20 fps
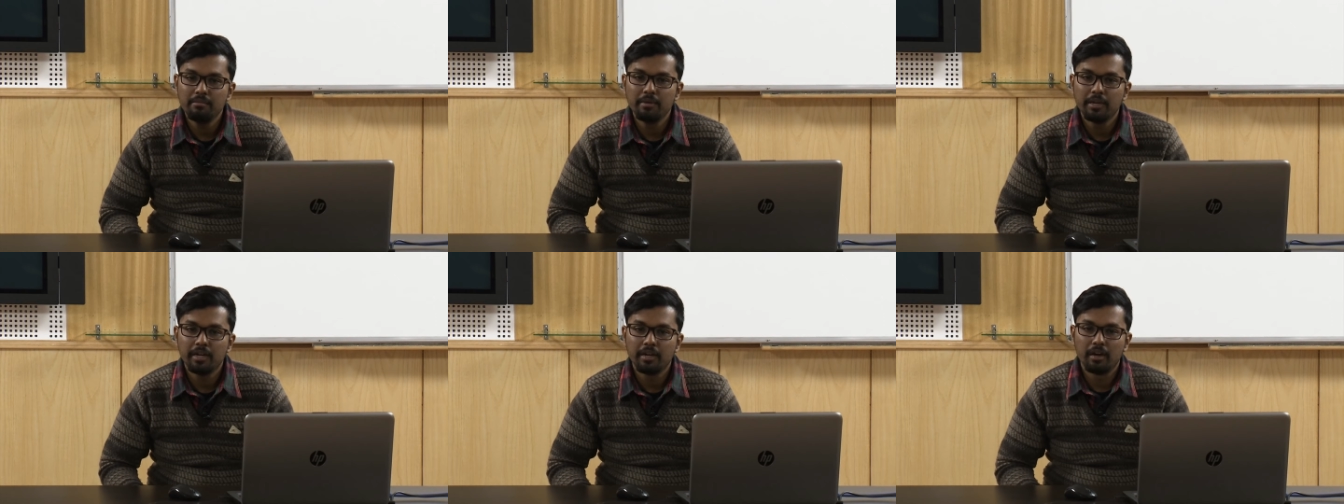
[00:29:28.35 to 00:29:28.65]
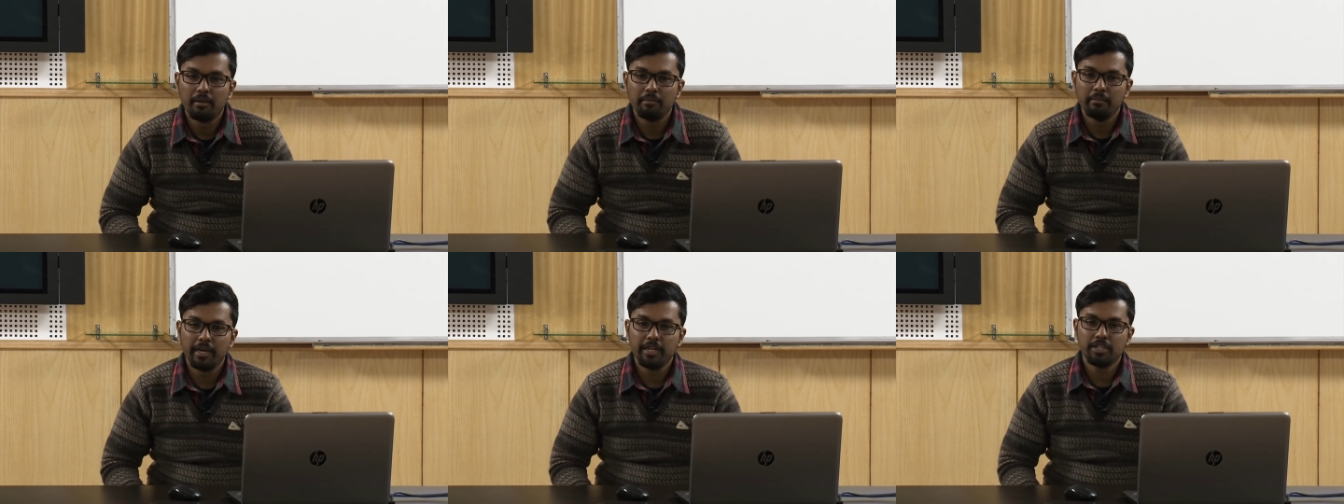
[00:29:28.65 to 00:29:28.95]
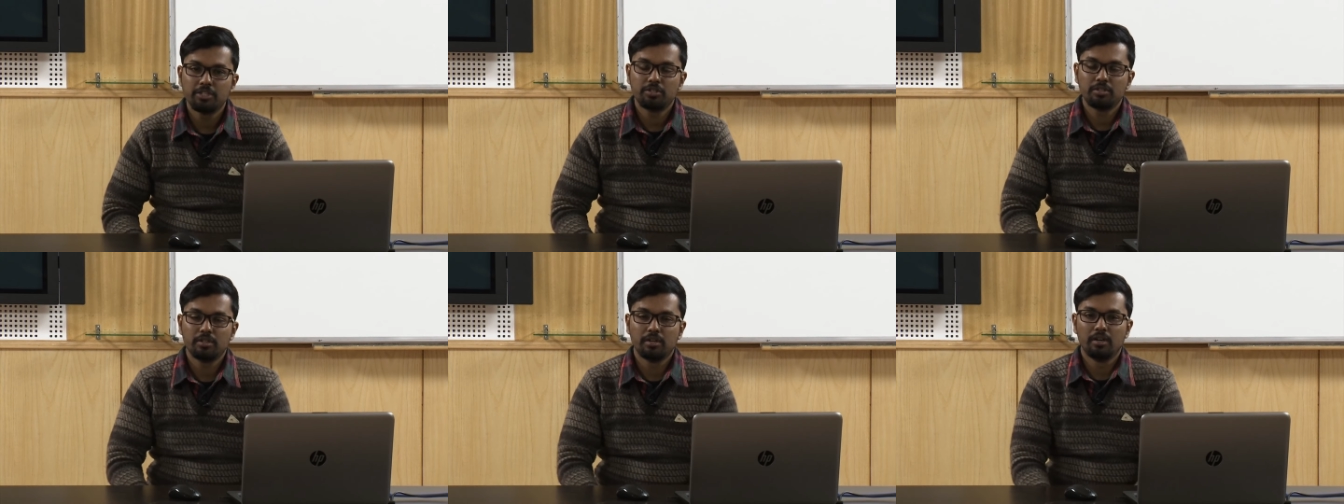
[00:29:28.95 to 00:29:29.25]
be
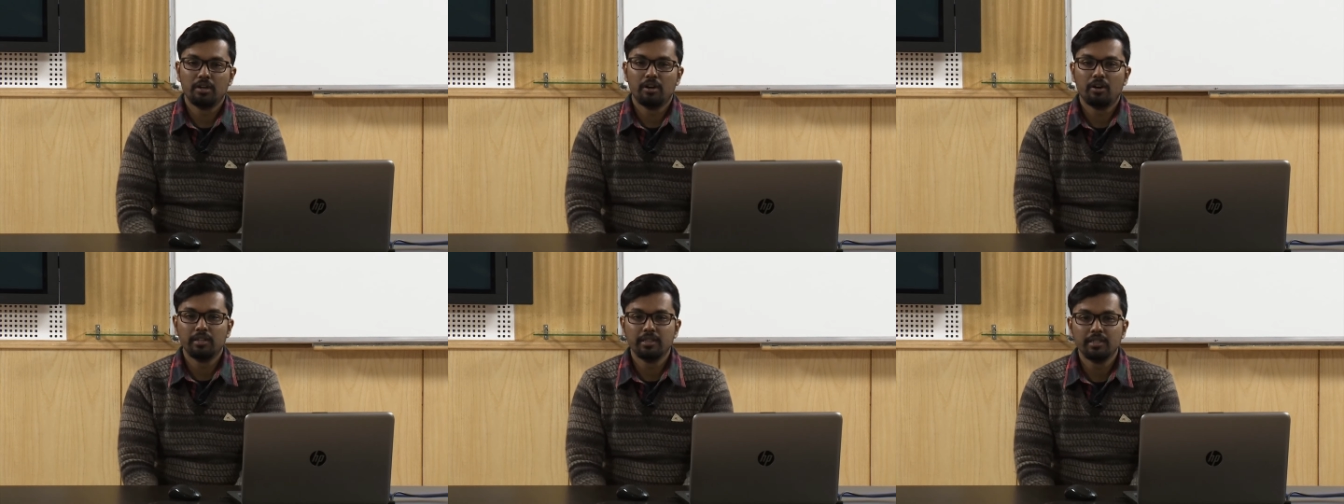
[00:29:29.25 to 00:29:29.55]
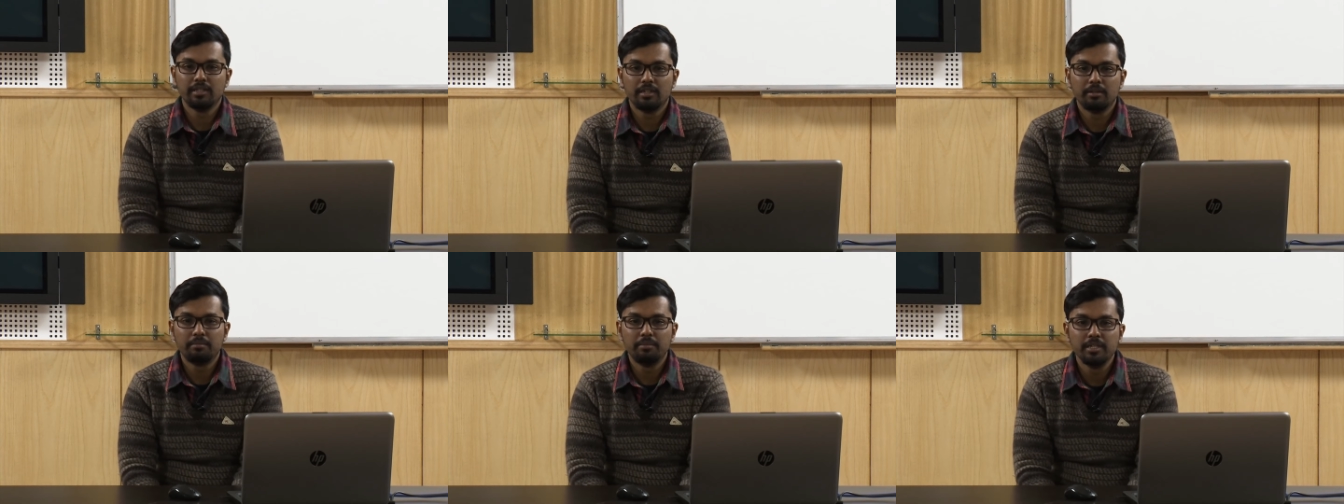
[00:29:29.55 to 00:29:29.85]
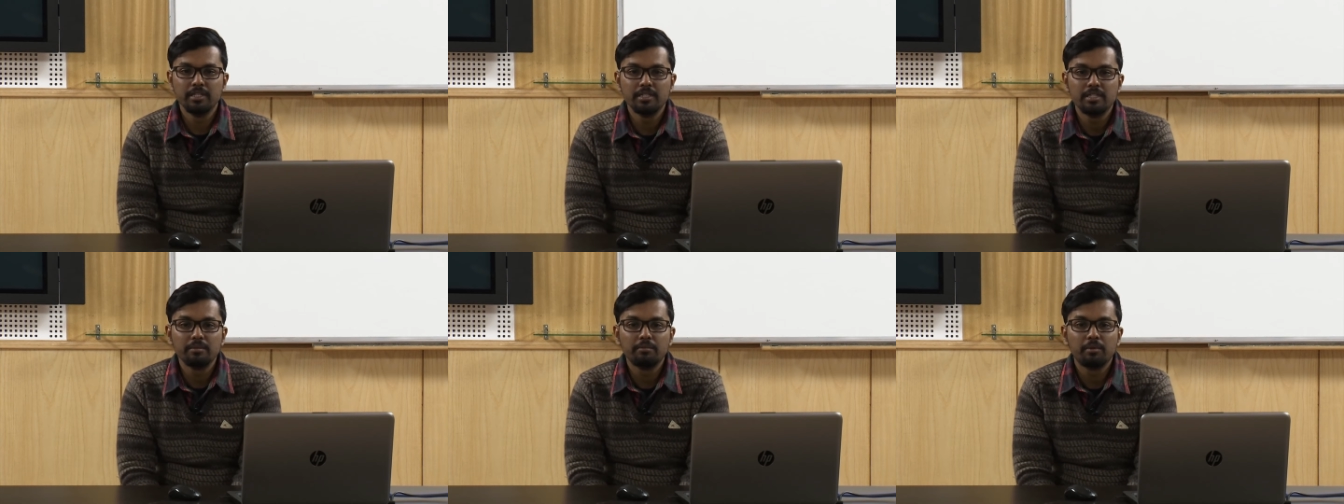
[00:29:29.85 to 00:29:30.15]
based on the
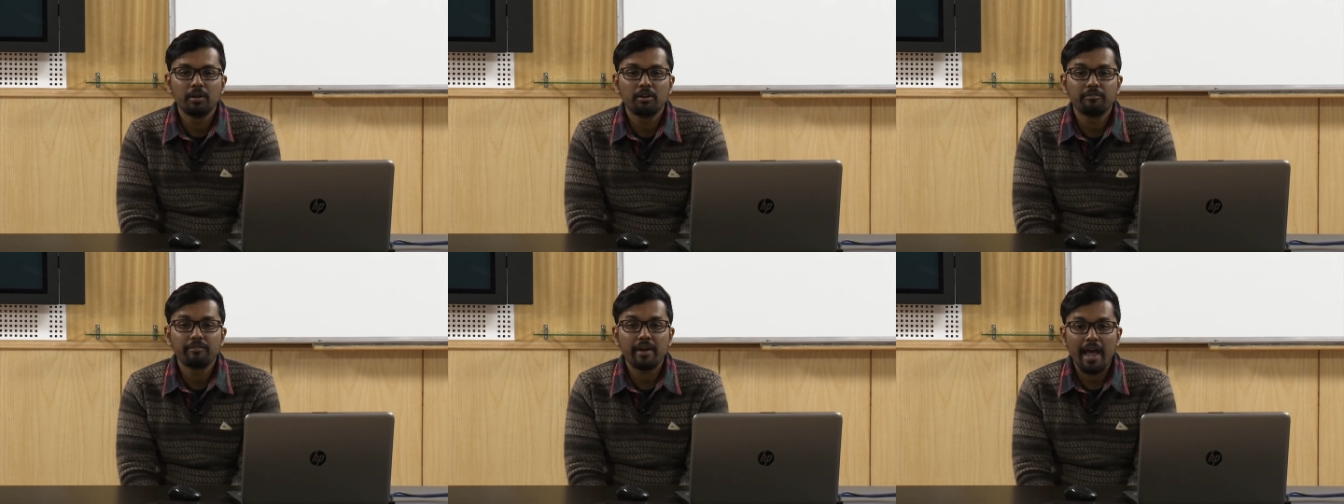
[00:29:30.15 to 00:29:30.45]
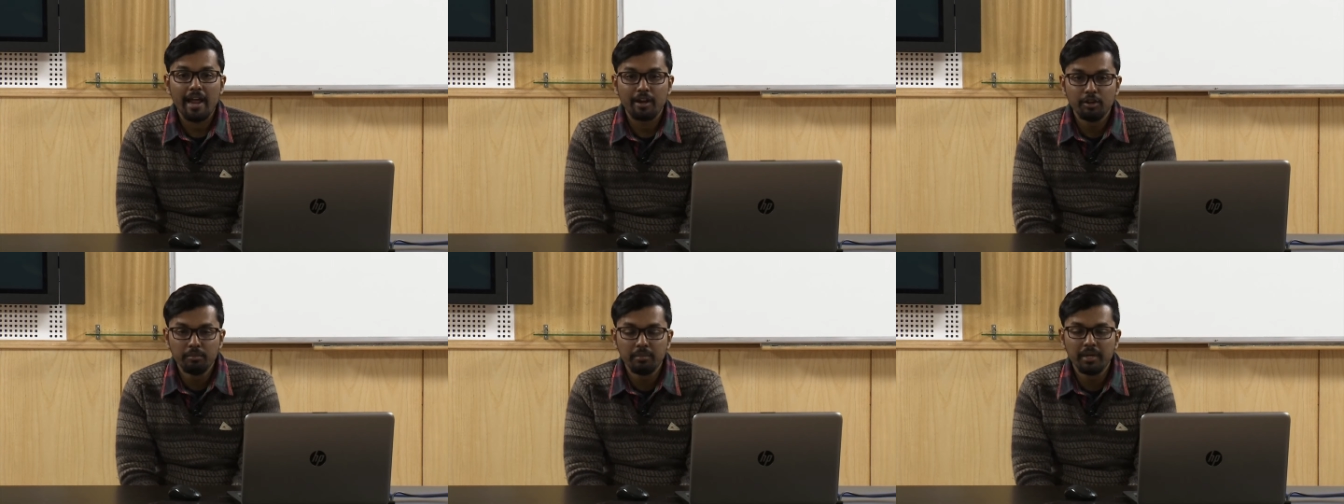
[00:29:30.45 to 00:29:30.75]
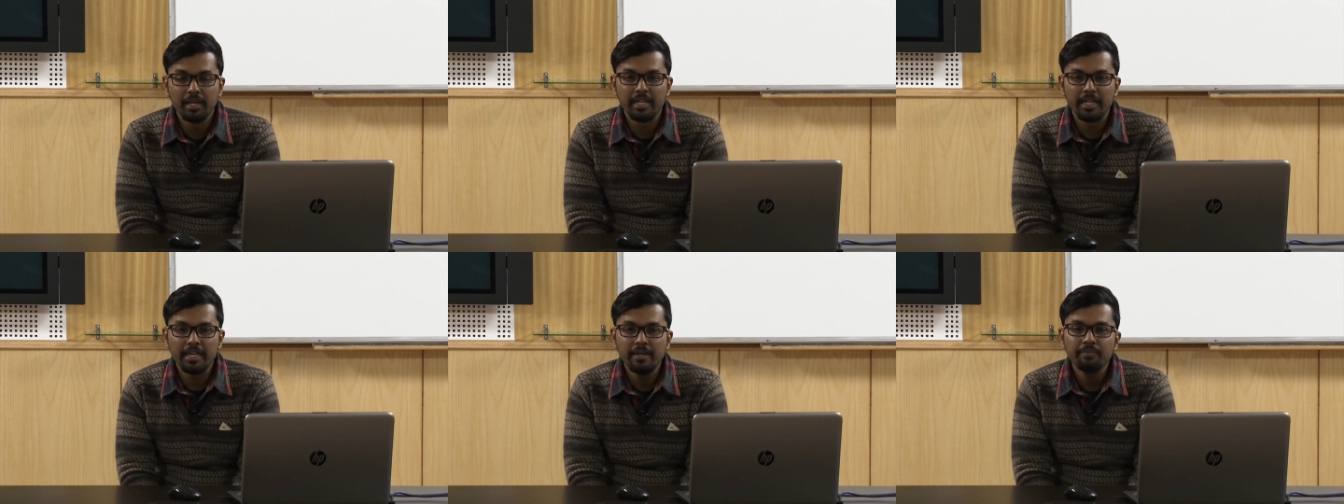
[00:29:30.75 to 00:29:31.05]
principle of
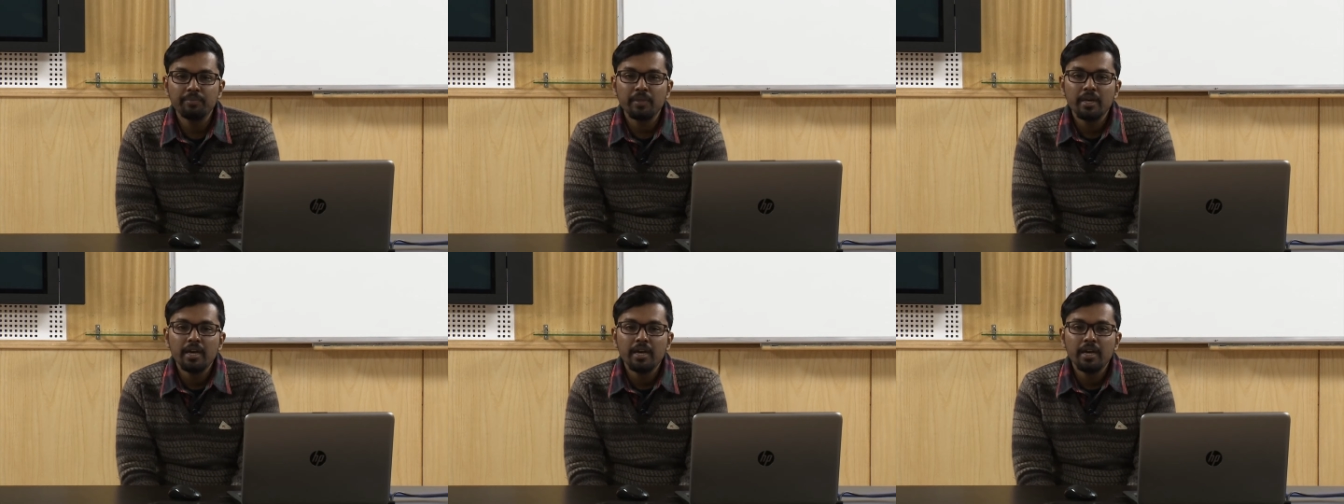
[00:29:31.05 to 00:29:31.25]
anomaly.